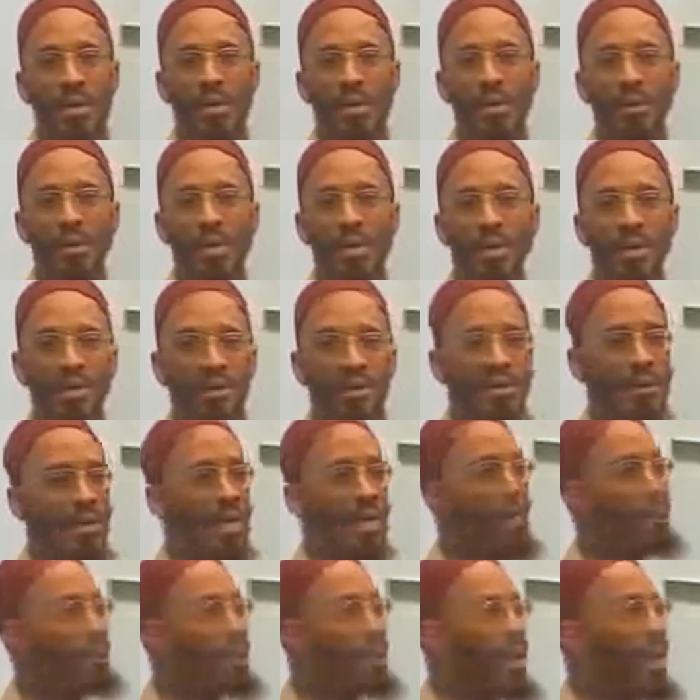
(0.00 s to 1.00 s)
It says,
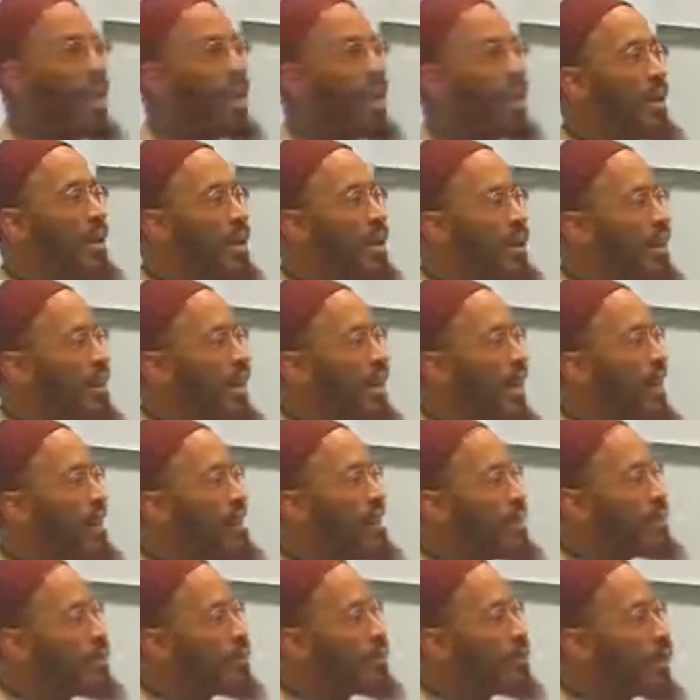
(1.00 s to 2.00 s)
apply
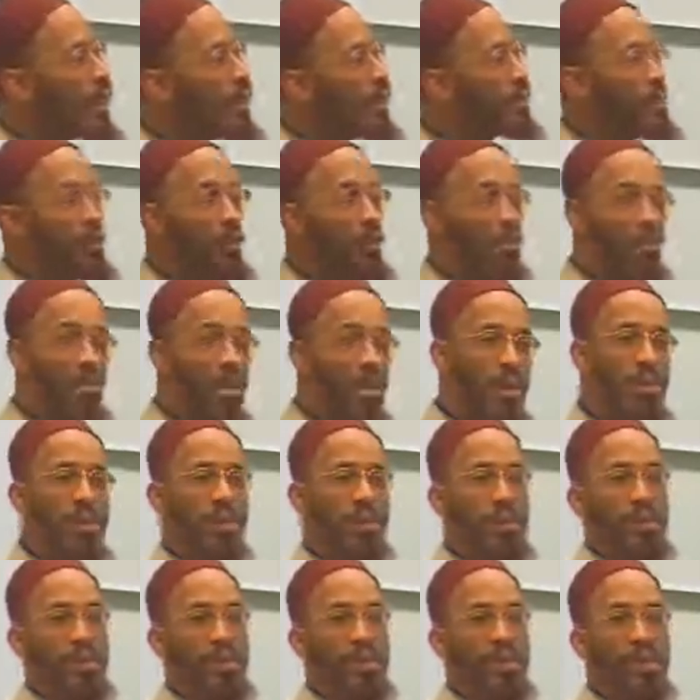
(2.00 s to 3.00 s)
light corporal
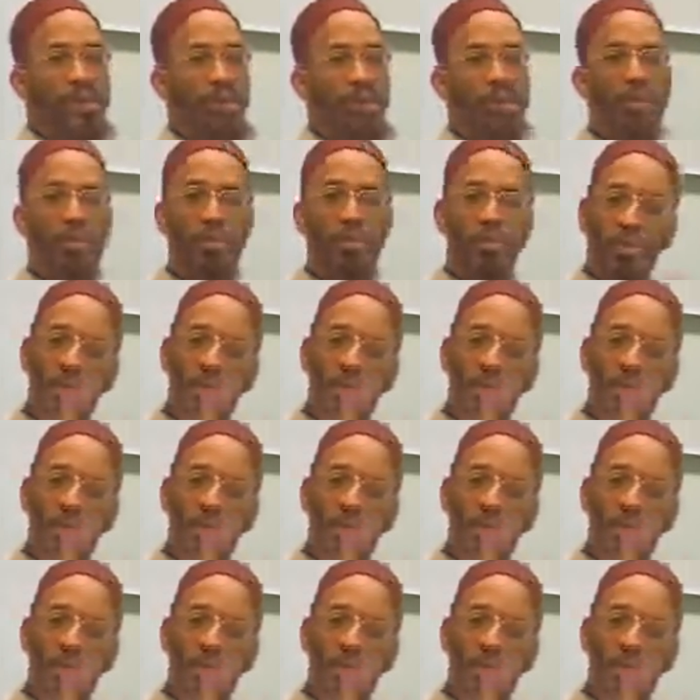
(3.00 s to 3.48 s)
punishment with